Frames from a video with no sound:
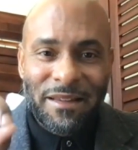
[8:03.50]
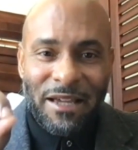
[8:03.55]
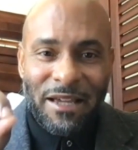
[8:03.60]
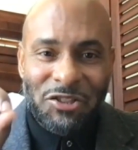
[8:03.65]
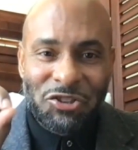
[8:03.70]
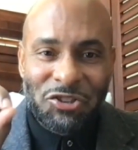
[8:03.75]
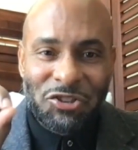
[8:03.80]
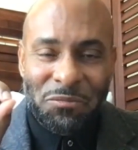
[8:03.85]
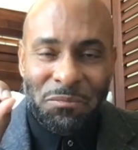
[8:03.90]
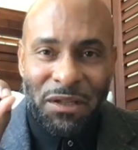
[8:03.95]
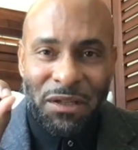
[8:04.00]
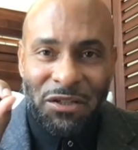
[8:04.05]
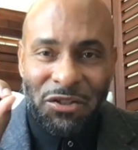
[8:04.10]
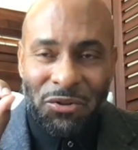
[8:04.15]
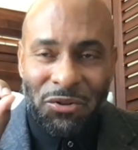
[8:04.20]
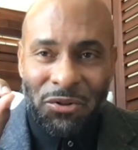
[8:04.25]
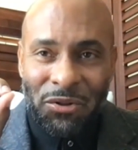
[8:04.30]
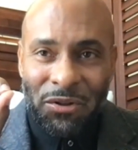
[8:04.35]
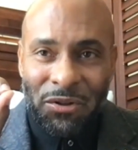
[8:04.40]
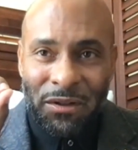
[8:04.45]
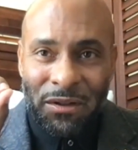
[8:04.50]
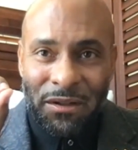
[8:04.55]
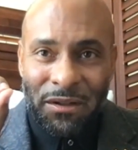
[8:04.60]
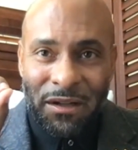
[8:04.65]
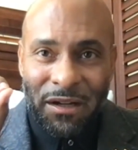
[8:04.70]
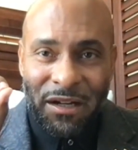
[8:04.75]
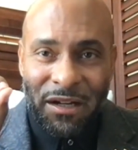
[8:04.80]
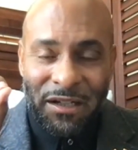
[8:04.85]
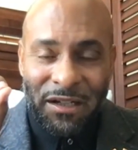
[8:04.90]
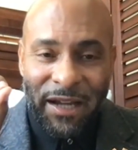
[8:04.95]
That should be your
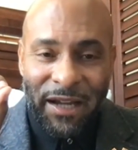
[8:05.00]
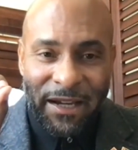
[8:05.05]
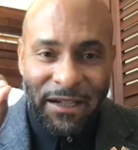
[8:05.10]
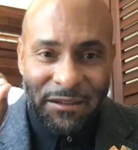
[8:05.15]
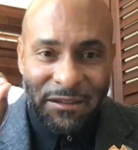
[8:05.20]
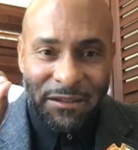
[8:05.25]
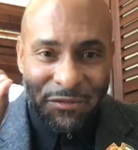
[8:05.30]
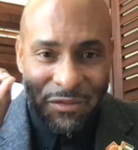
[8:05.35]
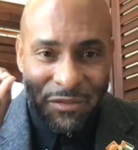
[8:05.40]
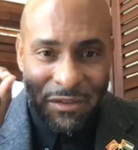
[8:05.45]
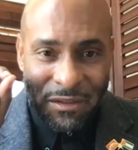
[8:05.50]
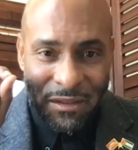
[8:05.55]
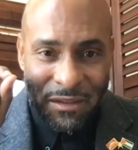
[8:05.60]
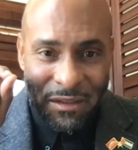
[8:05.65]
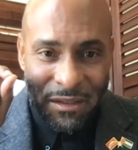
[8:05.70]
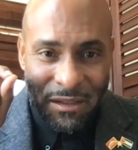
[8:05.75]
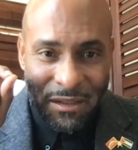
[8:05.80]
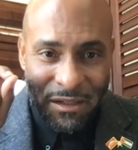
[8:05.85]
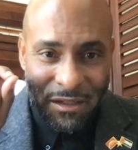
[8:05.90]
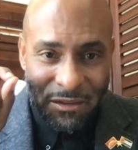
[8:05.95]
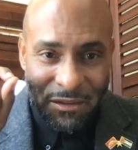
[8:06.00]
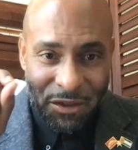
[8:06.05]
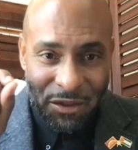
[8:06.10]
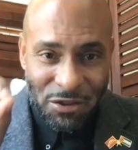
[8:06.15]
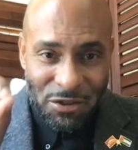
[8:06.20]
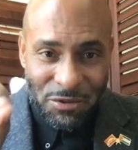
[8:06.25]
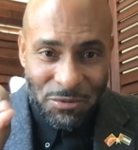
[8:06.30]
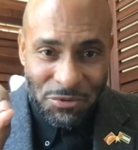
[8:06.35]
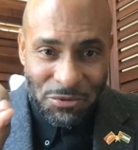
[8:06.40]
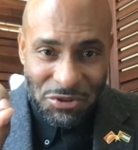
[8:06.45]
collective
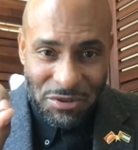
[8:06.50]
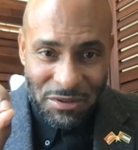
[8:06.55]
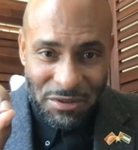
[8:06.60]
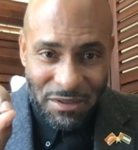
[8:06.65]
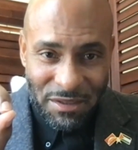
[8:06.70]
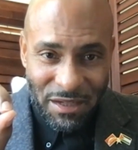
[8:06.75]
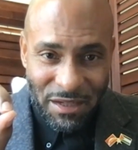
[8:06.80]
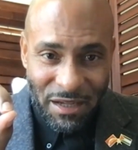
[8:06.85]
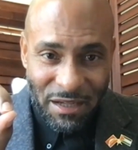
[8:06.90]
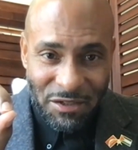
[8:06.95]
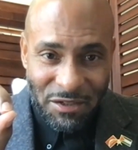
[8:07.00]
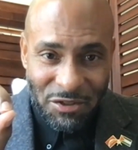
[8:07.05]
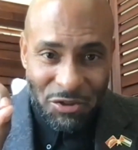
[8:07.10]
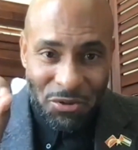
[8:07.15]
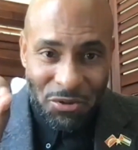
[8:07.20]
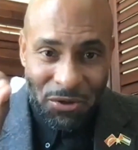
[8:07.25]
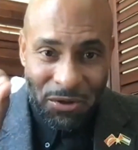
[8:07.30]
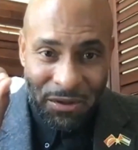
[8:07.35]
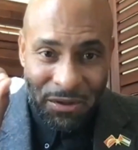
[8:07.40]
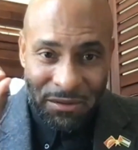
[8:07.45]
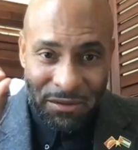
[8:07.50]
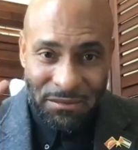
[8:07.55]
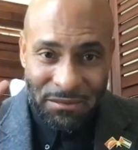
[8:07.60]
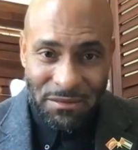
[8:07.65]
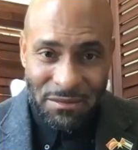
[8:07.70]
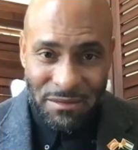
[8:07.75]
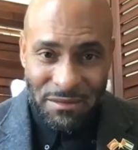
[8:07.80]
conclusion in your